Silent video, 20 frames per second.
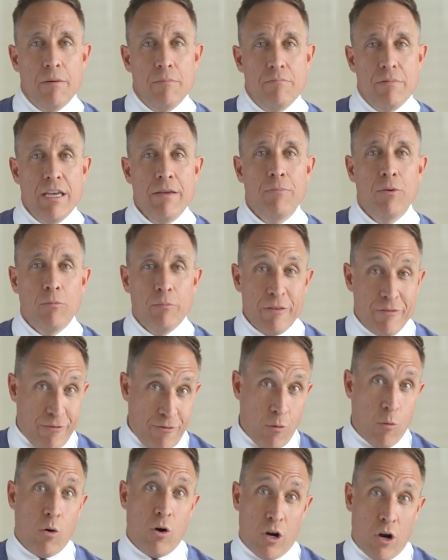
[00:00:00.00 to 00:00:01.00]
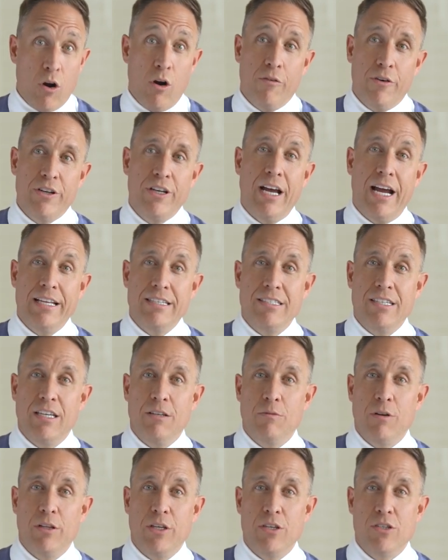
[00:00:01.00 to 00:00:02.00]
people before
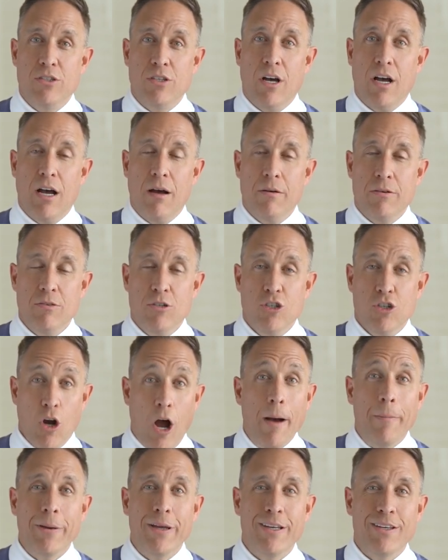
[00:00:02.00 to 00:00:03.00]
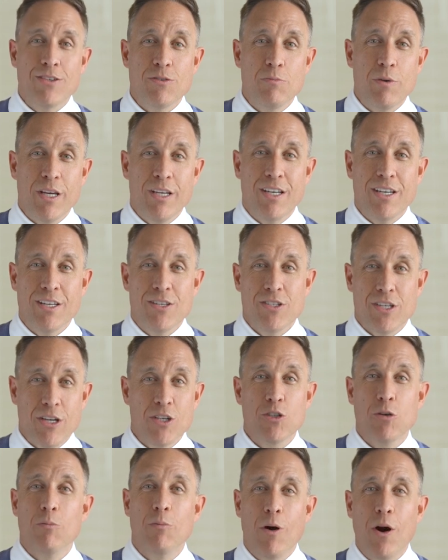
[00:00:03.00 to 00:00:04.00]
COVID-19 really saw shopping as being an
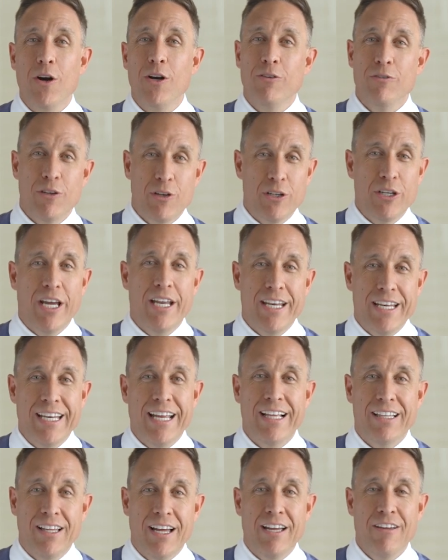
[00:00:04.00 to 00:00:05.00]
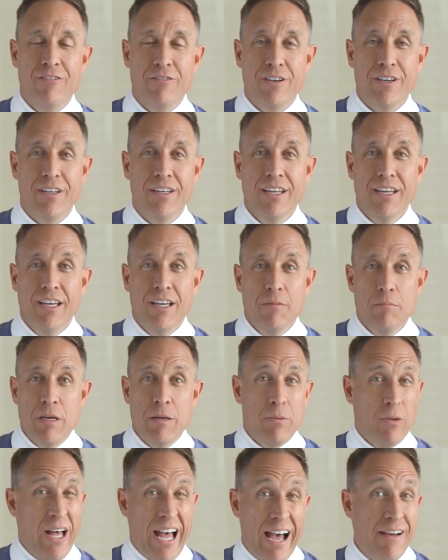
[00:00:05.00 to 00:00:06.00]
essential part of their day-to-day life, and
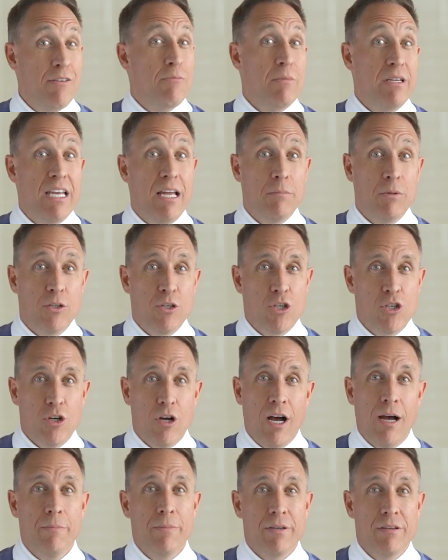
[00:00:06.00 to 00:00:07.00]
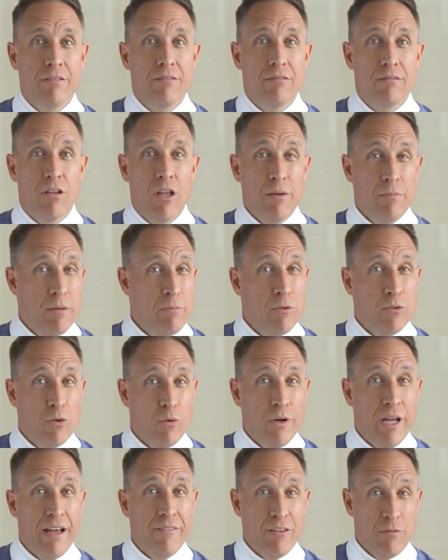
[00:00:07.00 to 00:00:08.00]
people haven't been able to shop, and a lot of people
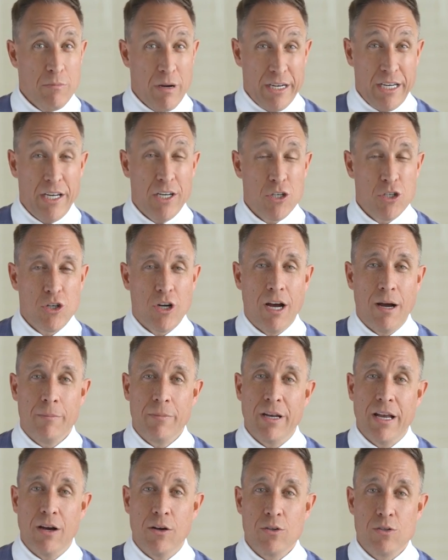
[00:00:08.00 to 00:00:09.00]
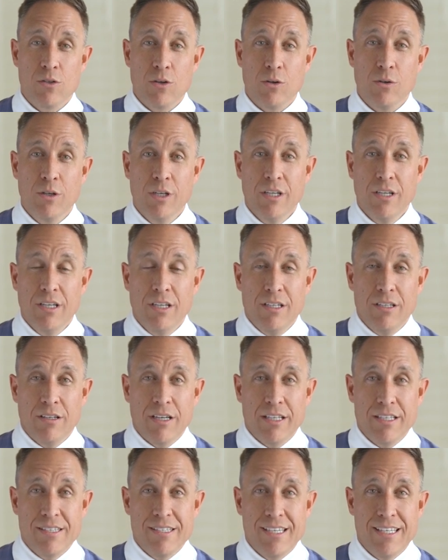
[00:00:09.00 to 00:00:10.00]
don't have the money to shop now. So you
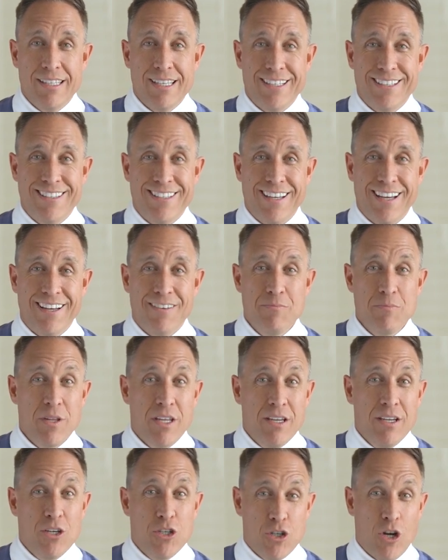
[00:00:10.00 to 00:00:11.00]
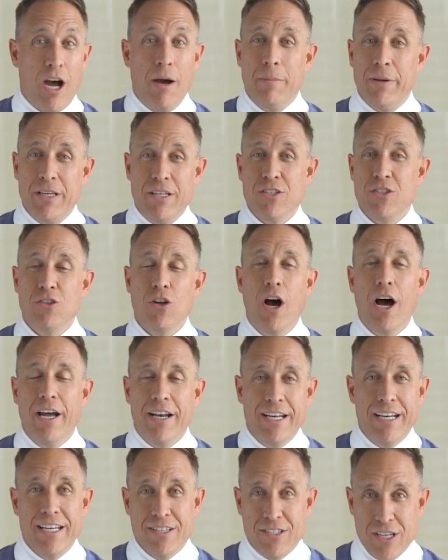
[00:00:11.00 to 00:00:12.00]
can see that shopping is
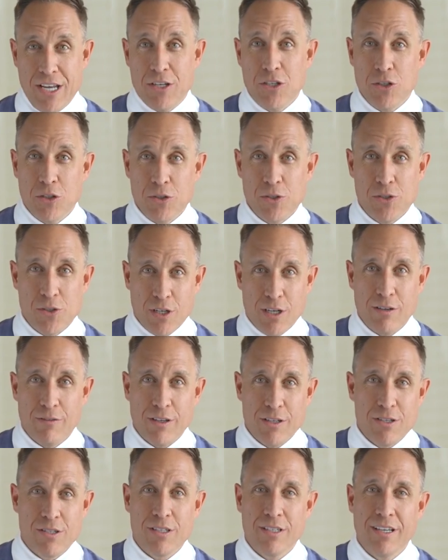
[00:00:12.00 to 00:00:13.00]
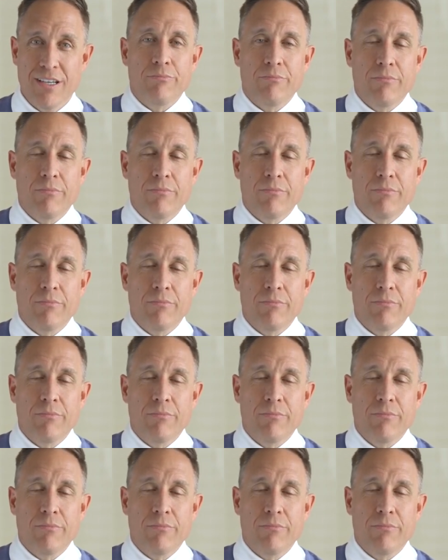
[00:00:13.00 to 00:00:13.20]
not an essential service.